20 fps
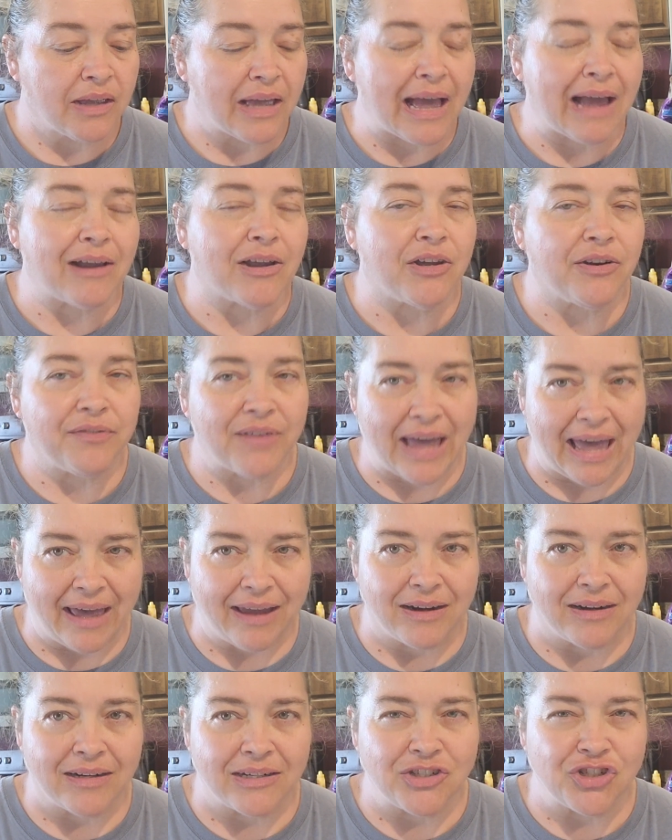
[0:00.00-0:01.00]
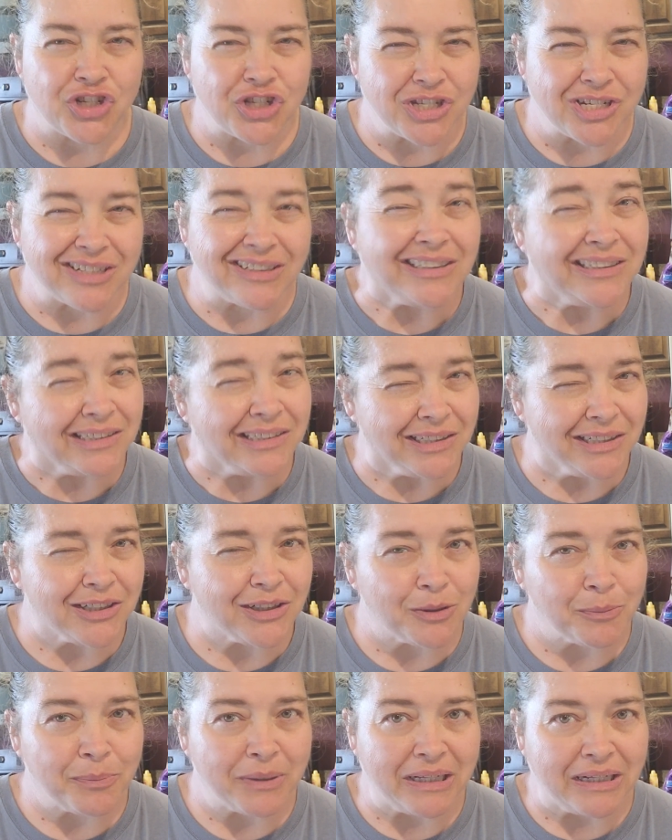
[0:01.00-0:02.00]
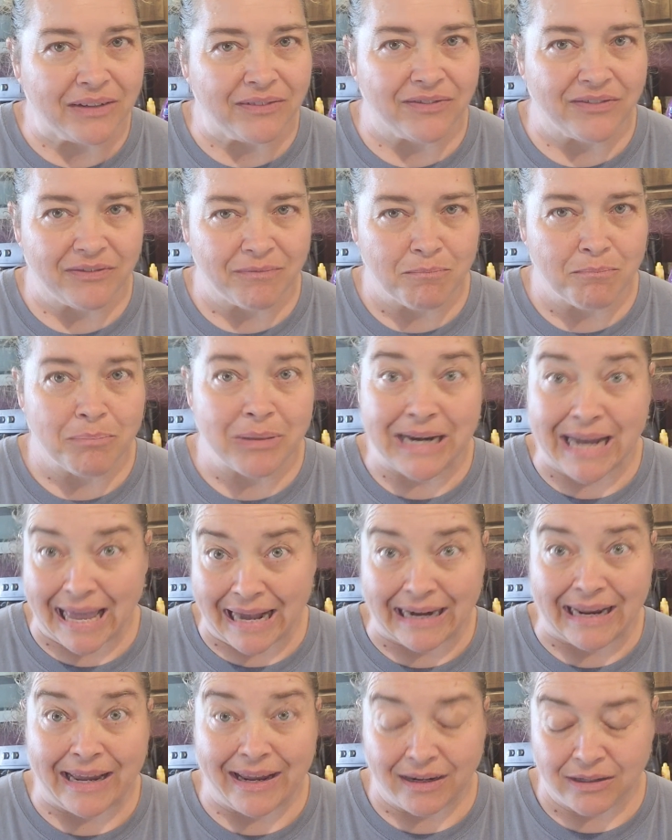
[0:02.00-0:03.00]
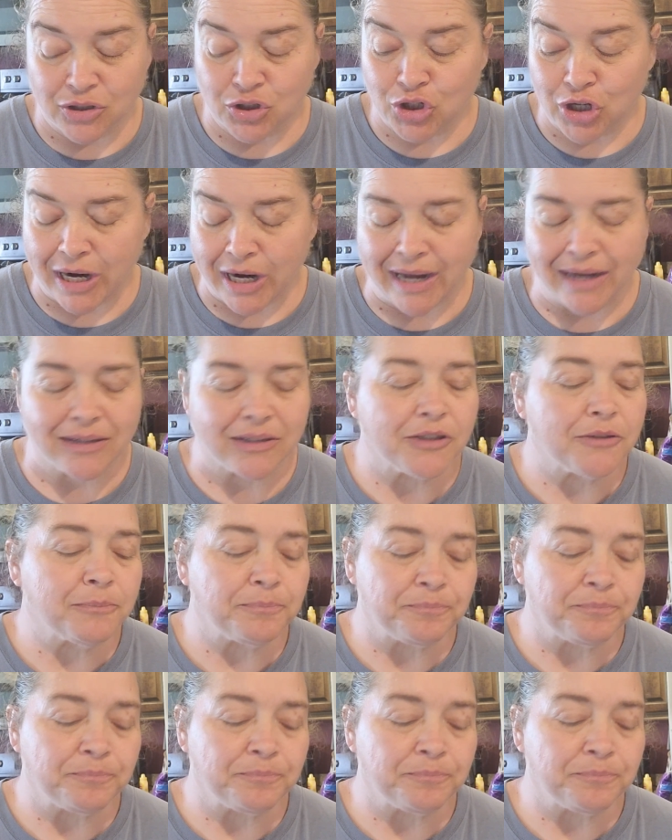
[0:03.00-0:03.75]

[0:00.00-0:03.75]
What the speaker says: I could have added just a little bit of banana extract,